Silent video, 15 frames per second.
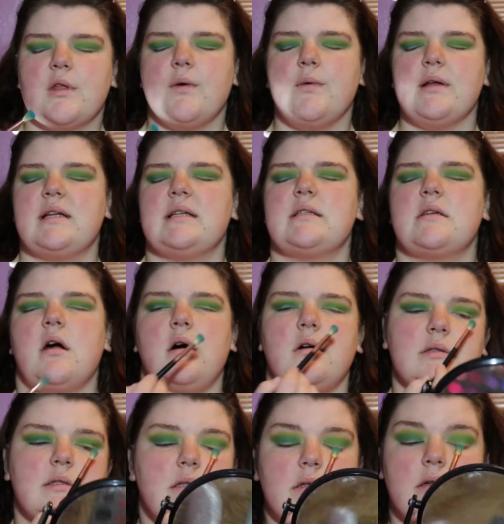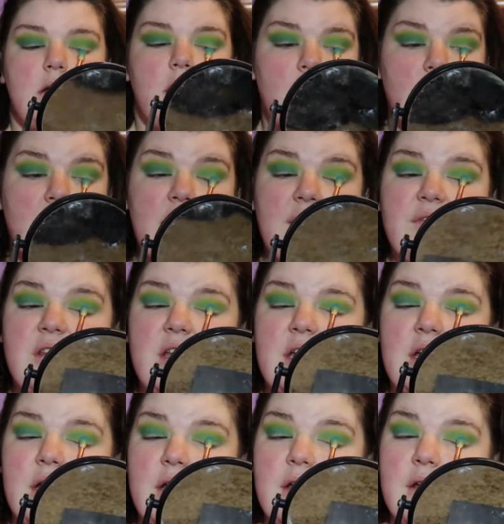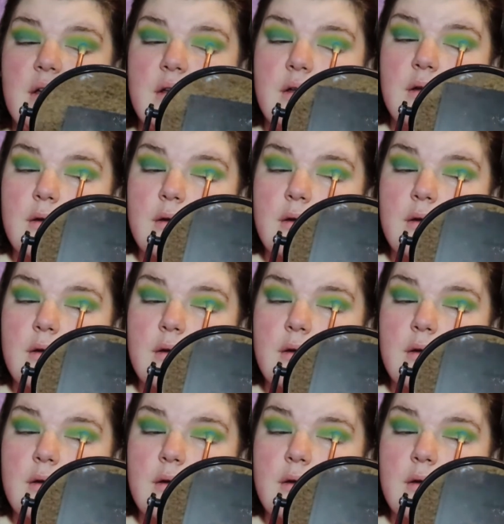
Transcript: what it's called. I'll have to